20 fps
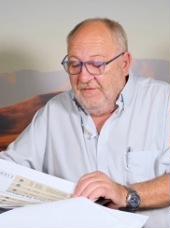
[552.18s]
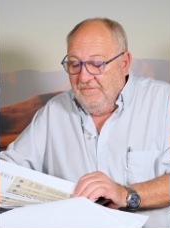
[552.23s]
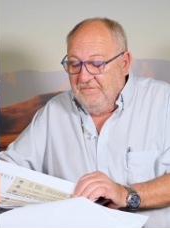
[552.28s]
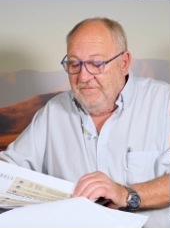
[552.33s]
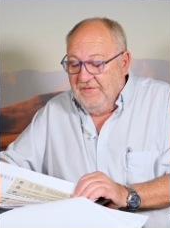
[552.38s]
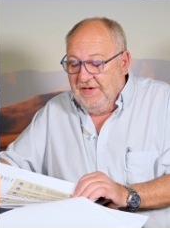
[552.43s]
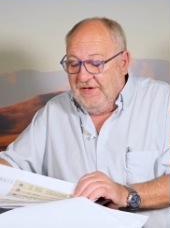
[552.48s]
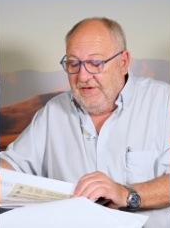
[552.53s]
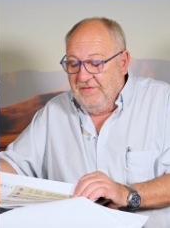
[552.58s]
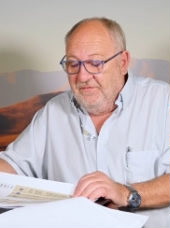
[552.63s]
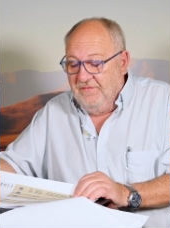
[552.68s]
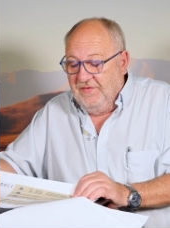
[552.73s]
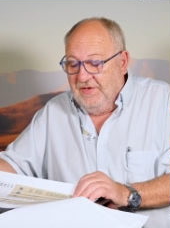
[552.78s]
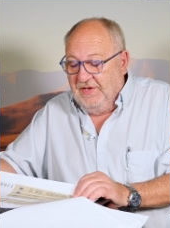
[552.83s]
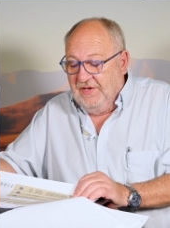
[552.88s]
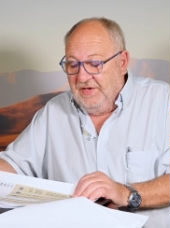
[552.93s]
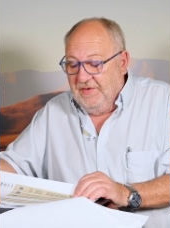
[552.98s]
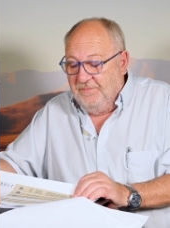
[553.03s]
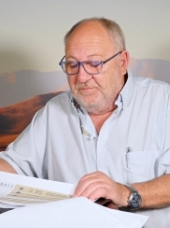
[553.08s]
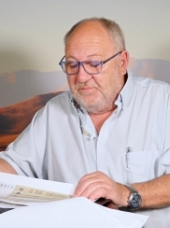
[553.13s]
Then
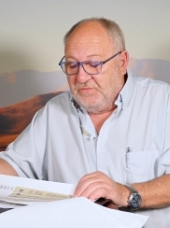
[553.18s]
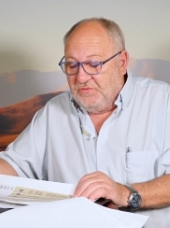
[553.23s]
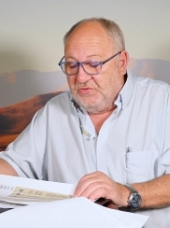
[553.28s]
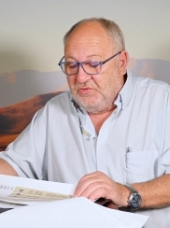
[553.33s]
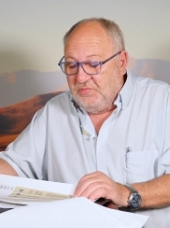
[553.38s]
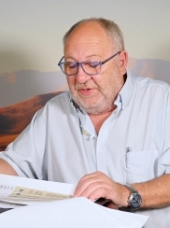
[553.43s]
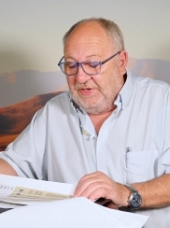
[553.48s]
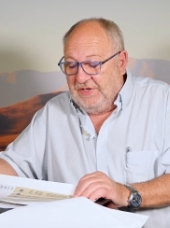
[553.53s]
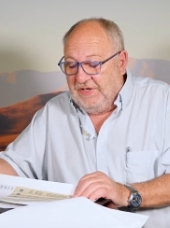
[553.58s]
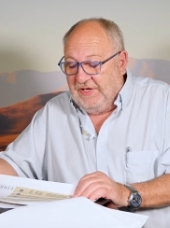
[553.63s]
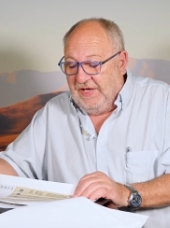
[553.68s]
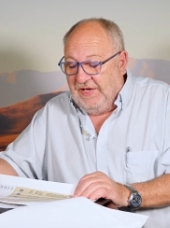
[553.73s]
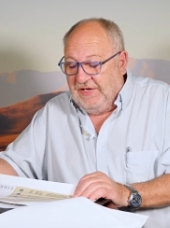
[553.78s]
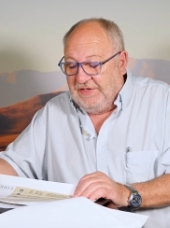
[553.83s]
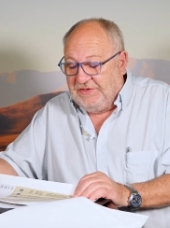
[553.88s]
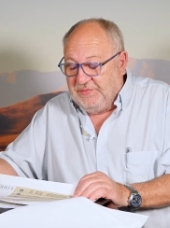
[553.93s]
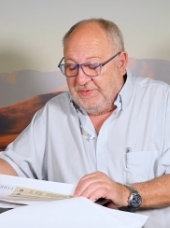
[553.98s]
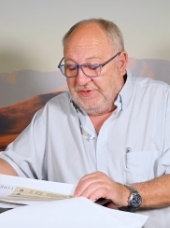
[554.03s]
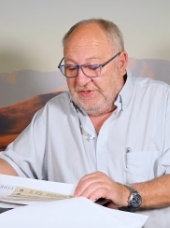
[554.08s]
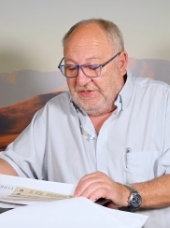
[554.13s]
the
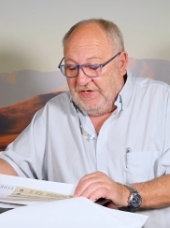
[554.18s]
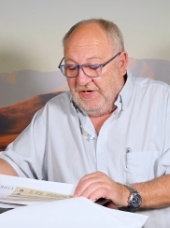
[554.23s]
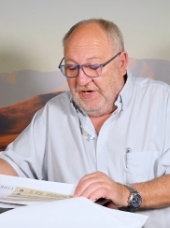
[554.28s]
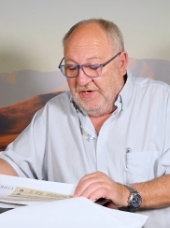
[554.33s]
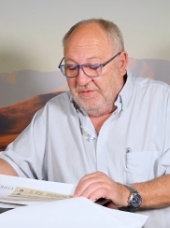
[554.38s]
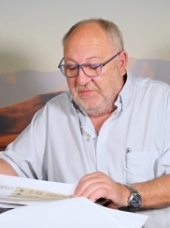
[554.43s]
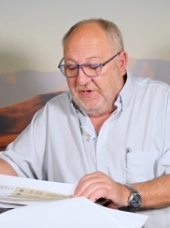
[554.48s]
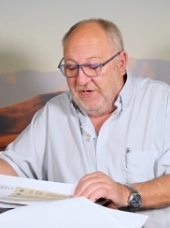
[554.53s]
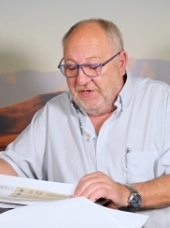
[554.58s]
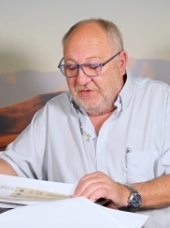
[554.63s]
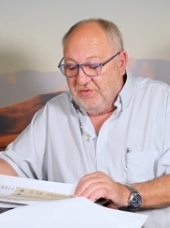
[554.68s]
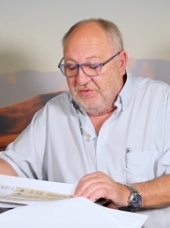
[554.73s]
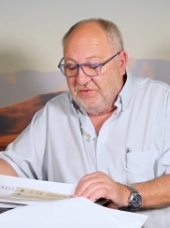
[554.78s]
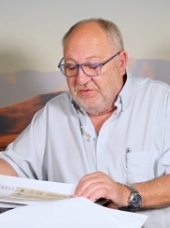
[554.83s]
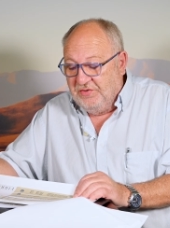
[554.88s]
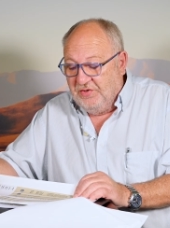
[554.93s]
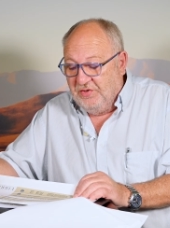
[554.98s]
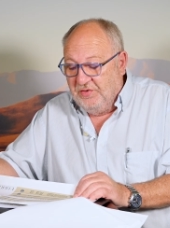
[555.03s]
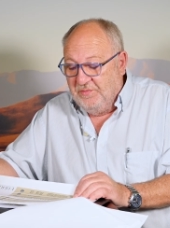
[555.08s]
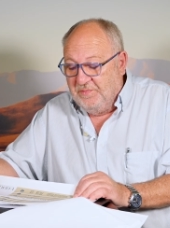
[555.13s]
28, 29
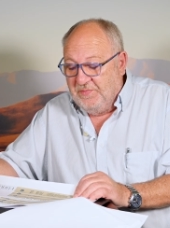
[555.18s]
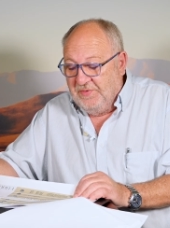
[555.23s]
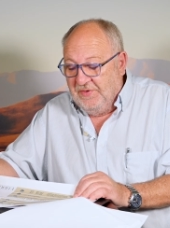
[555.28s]
micron group,